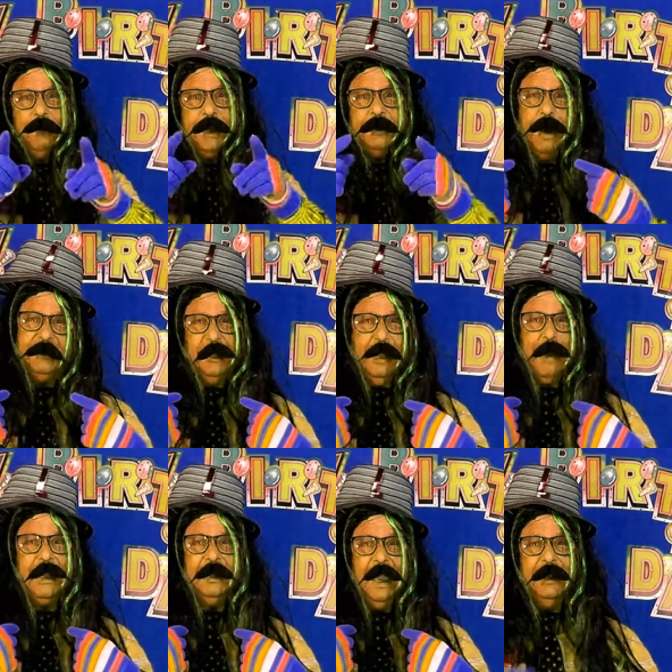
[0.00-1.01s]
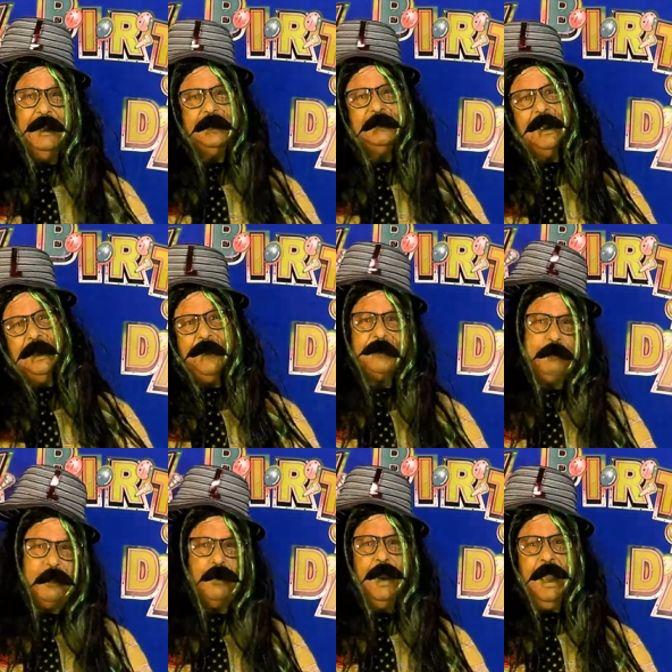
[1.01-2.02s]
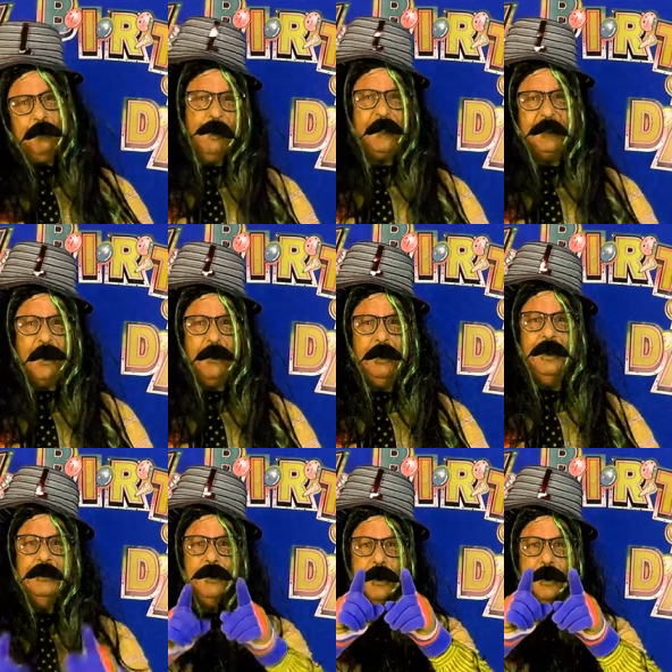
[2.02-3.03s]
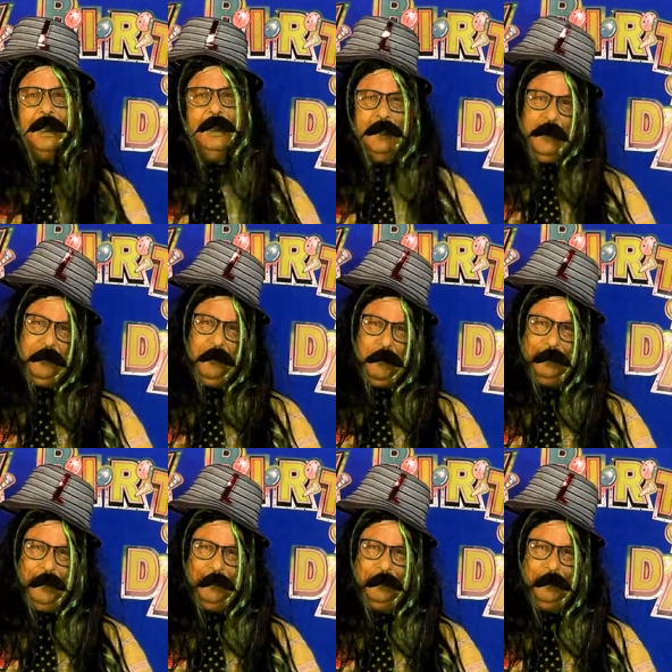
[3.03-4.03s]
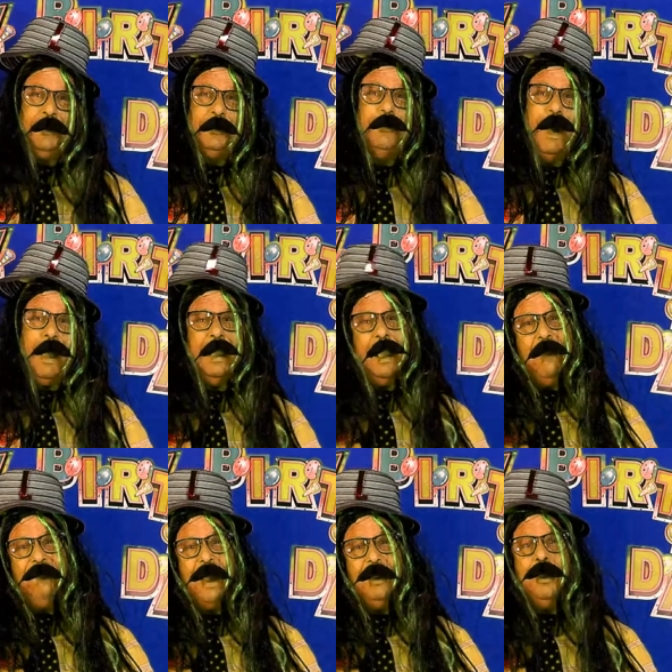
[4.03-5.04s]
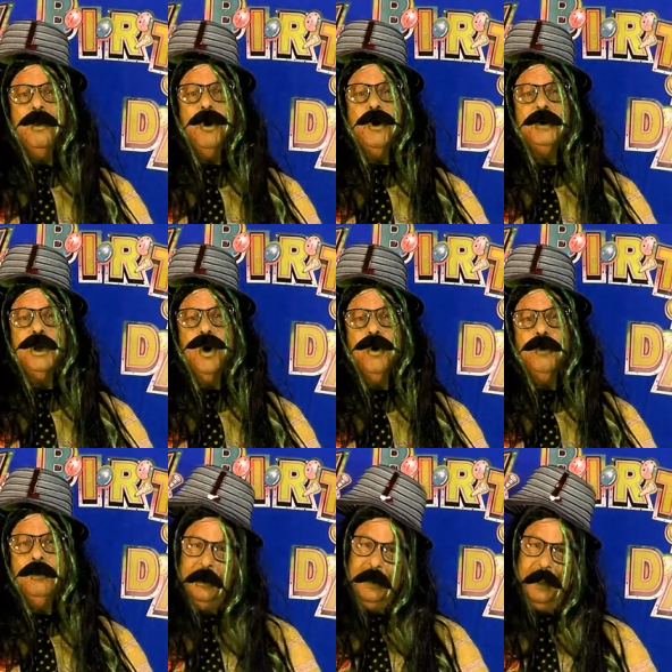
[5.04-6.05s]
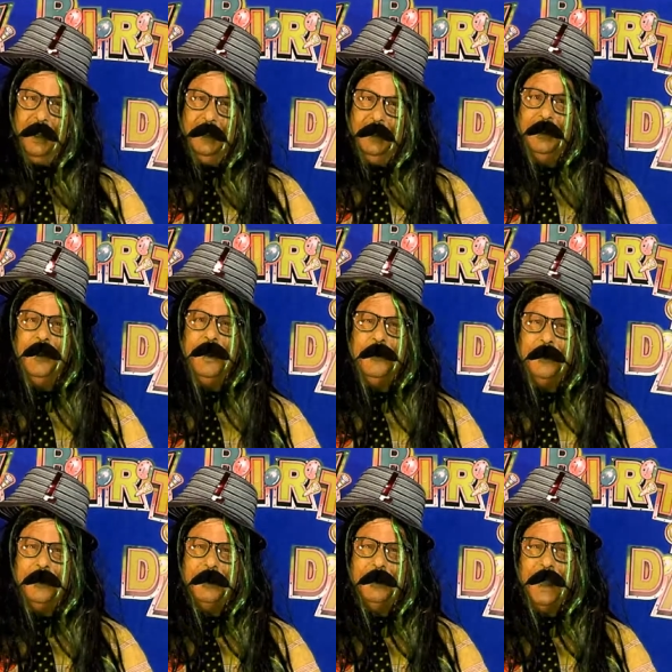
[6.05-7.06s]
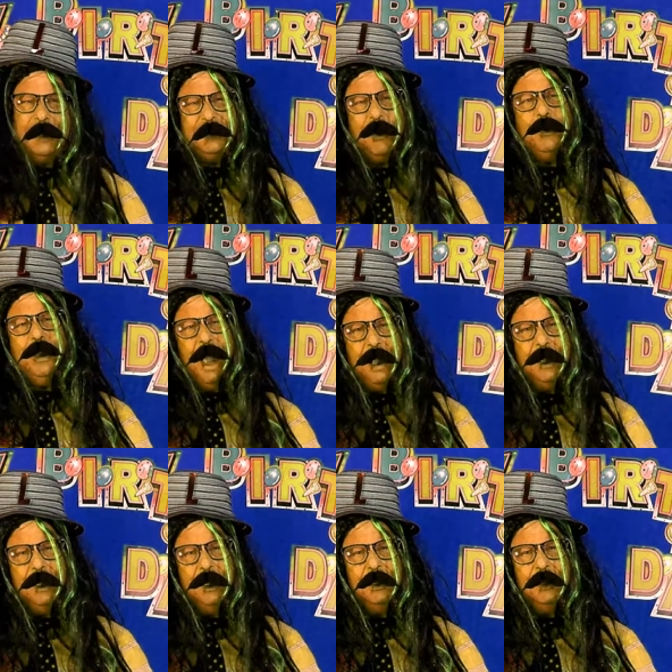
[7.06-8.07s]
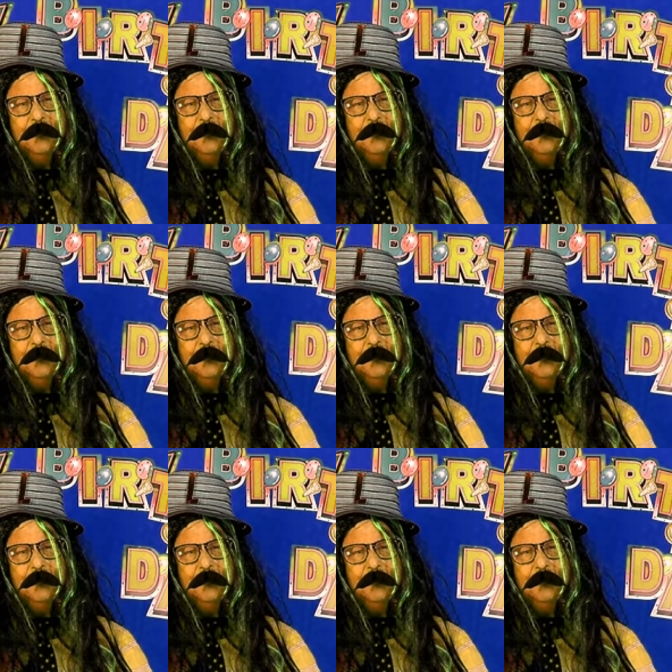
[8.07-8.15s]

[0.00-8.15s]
your friends might send me back again to sing another special happy birthday song to you, Ling, on your birthday. Goodbye, have fun, birthday girl. Ling, you're looking good, and so young.